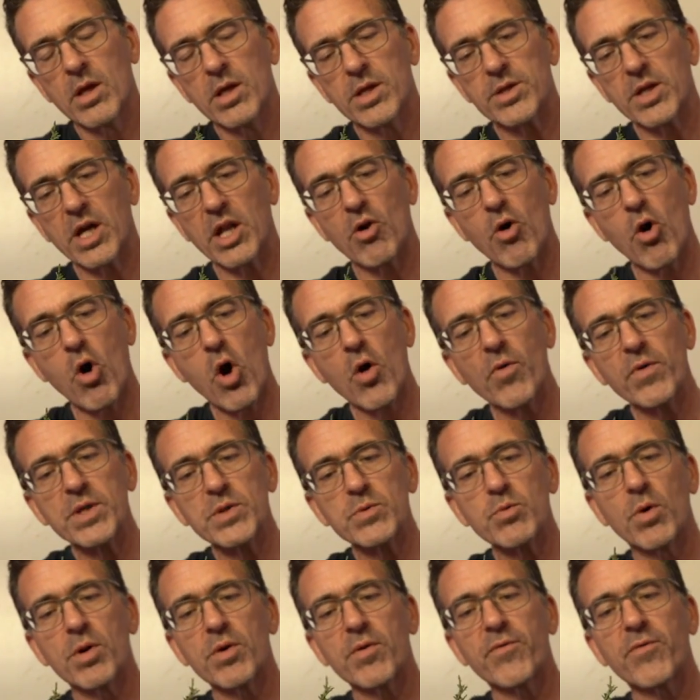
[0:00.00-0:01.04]
So I got all
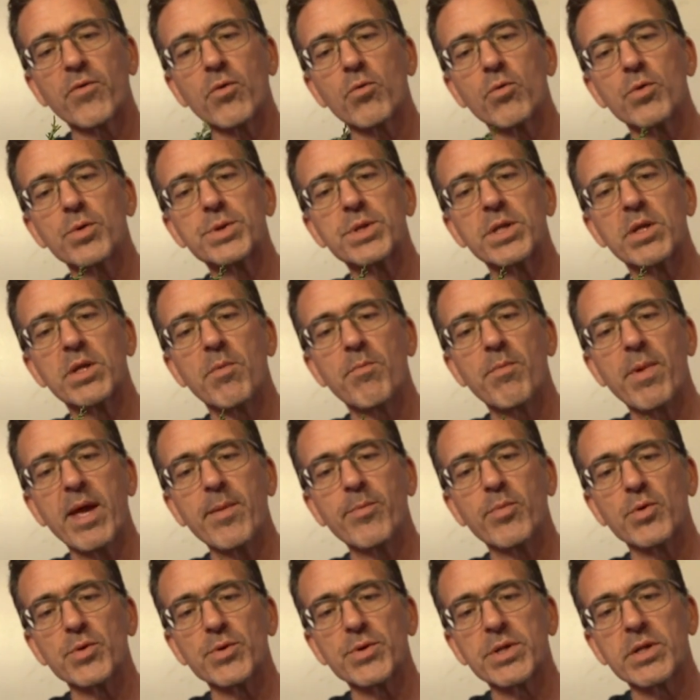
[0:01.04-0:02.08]
these wonderful roots in the
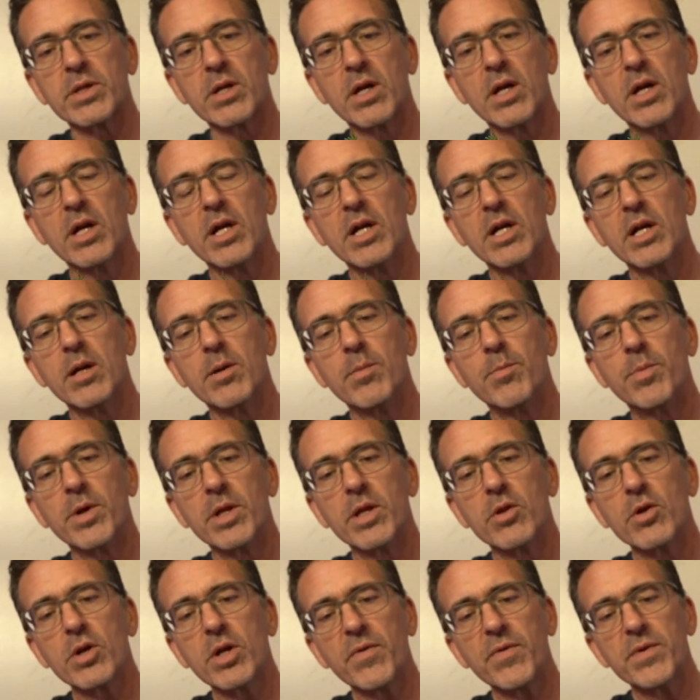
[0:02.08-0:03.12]
maples, but
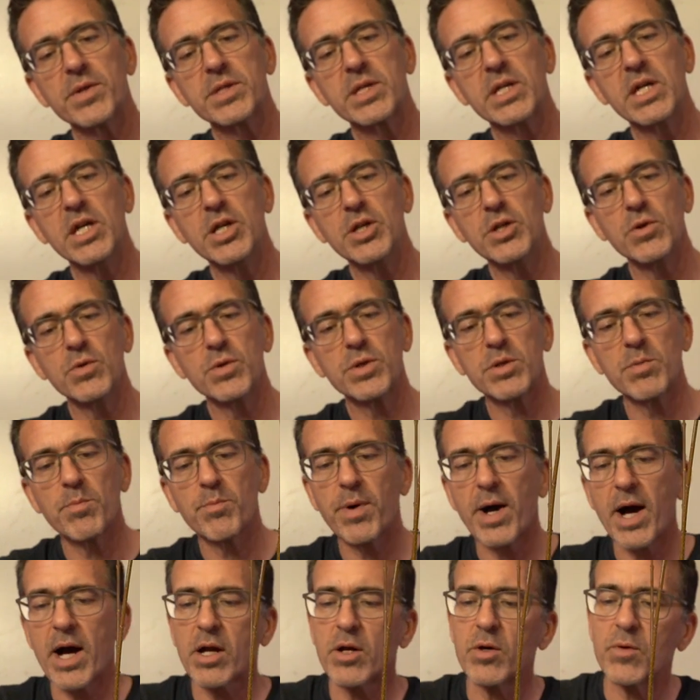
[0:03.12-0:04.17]
look at this Kishu
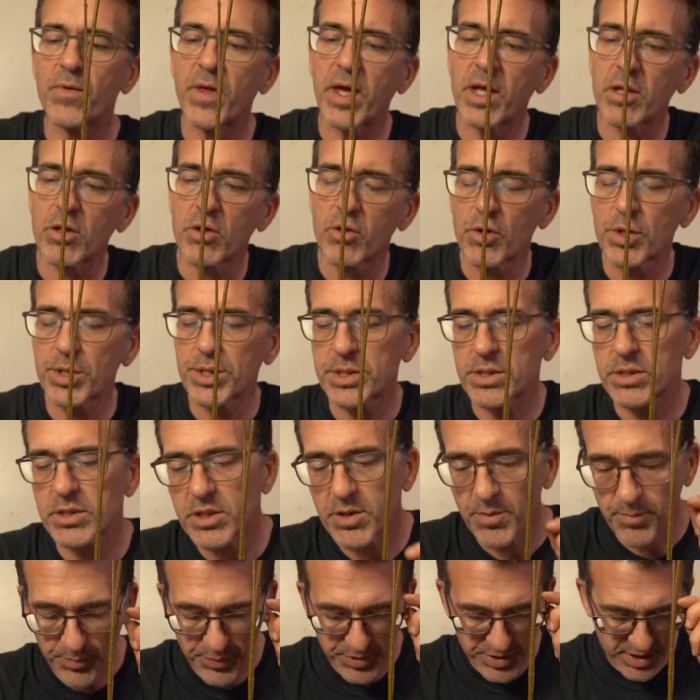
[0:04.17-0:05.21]
Shimpaku that looks
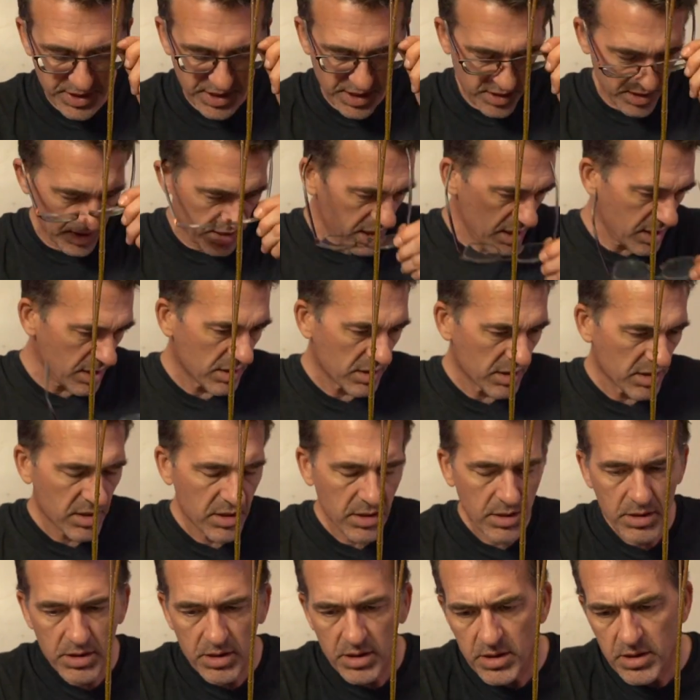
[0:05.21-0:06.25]
completely
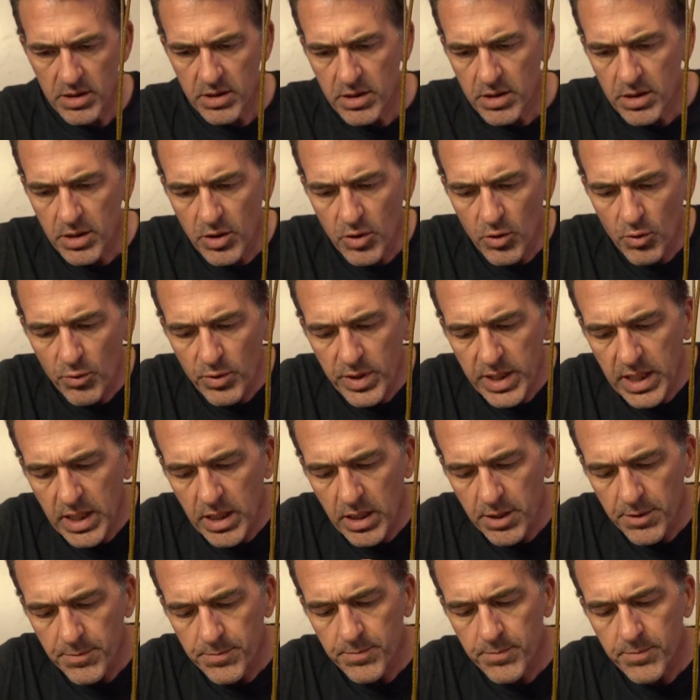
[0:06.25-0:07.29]

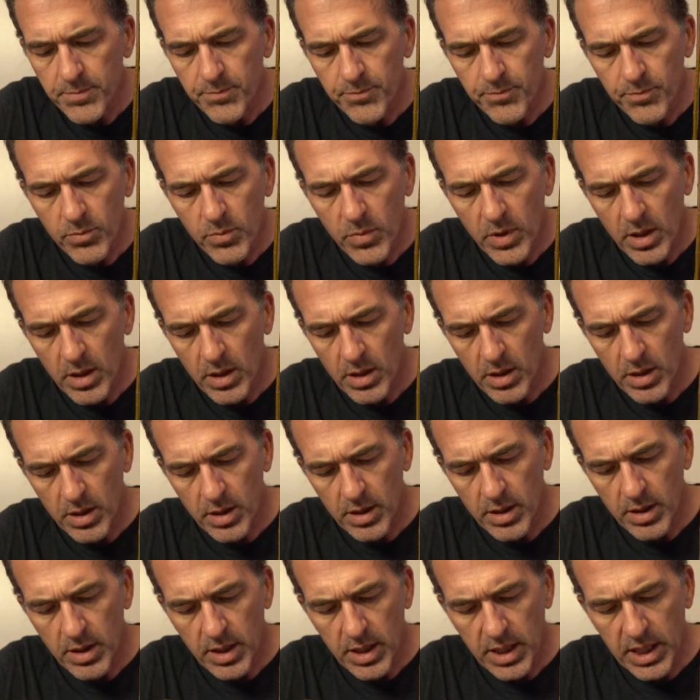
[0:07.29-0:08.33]
green.
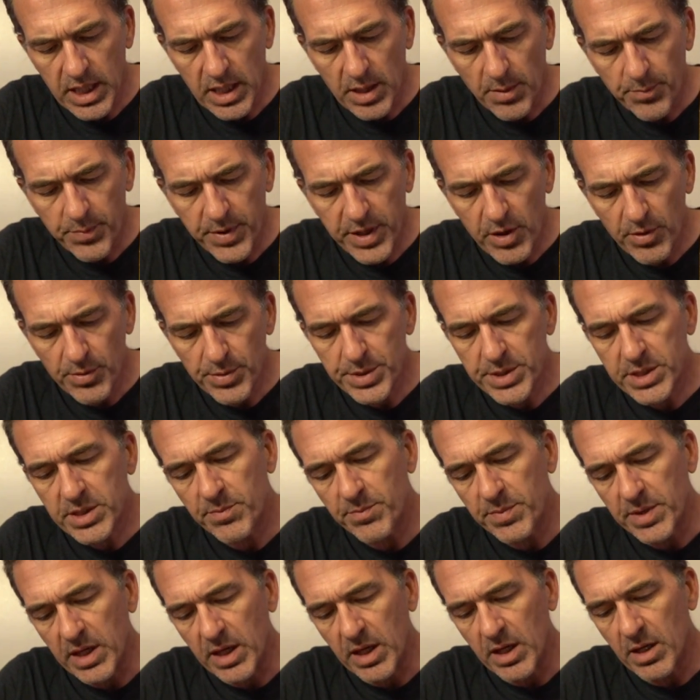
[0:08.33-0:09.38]
It appears to
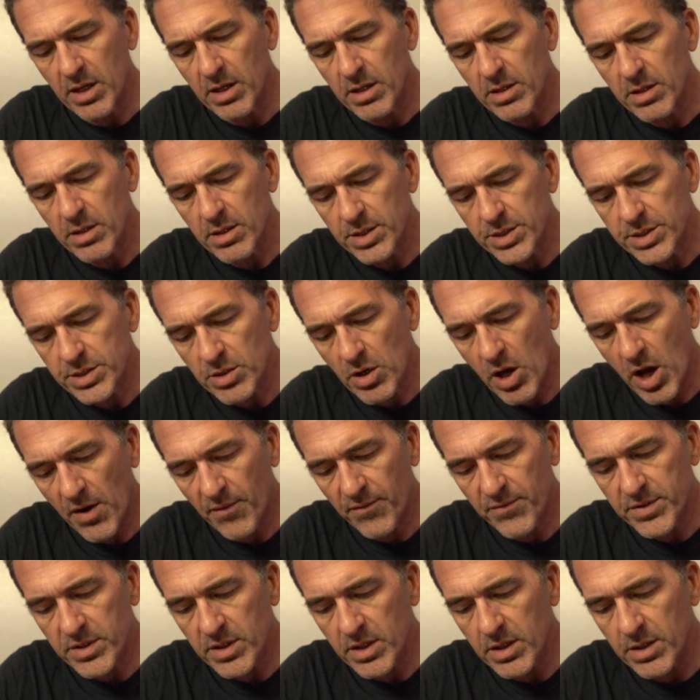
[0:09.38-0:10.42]
be
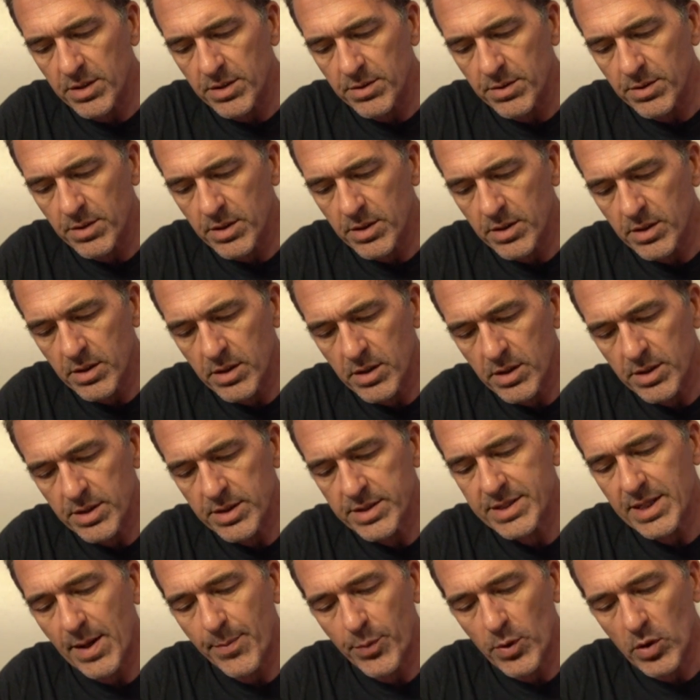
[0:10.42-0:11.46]
soft and
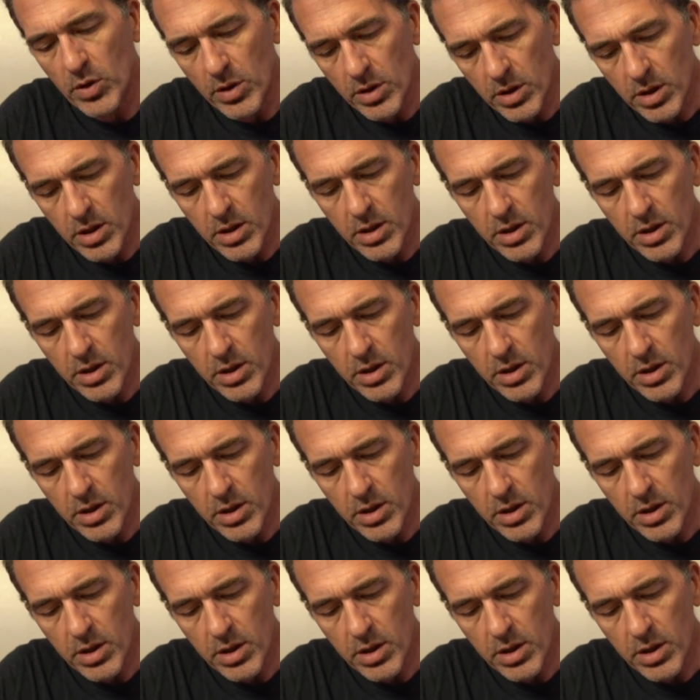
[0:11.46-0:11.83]
supple,